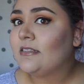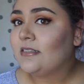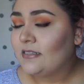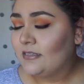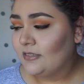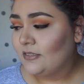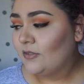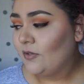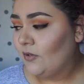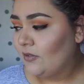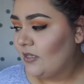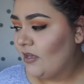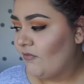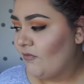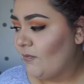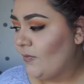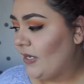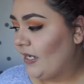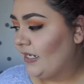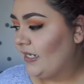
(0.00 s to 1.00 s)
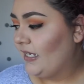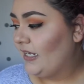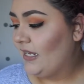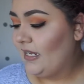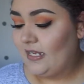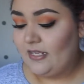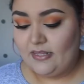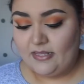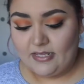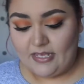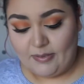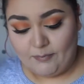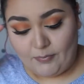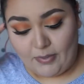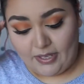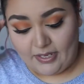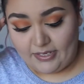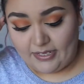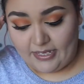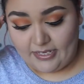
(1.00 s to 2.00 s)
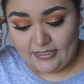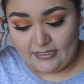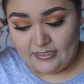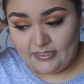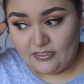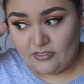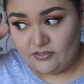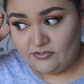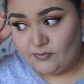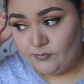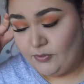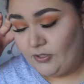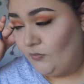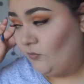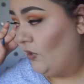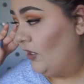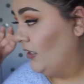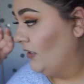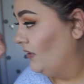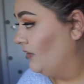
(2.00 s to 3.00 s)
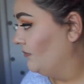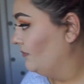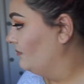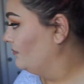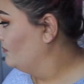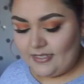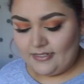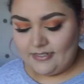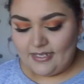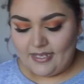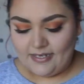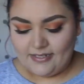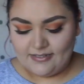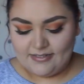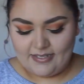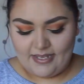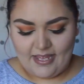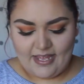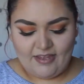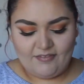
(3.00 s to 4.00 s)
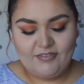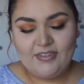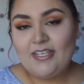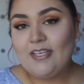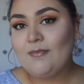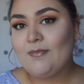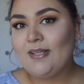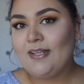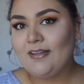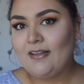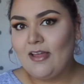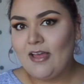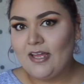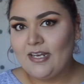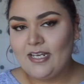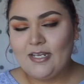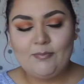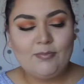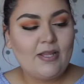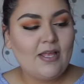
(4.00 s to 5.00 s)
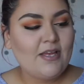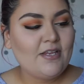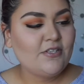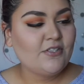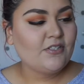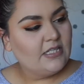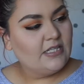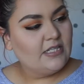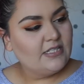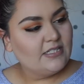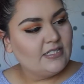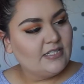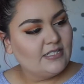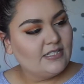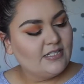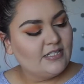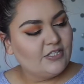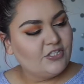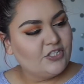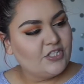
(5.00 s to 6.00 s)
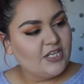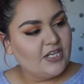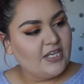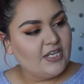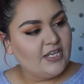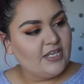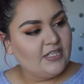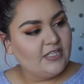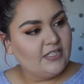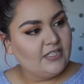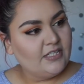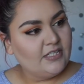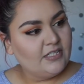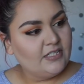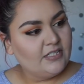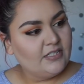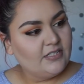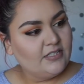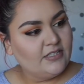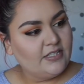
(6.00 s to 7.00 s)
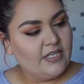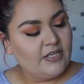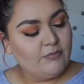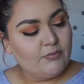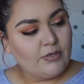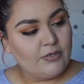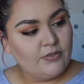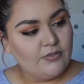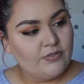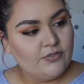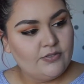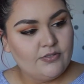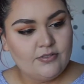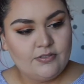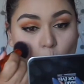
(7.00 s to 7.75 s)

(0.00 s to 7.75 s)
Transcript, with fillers: I'll hold off on buying it, buying anything else from Wet n Wild Next, I have the Milani blush. This is in the shade Tea Rose.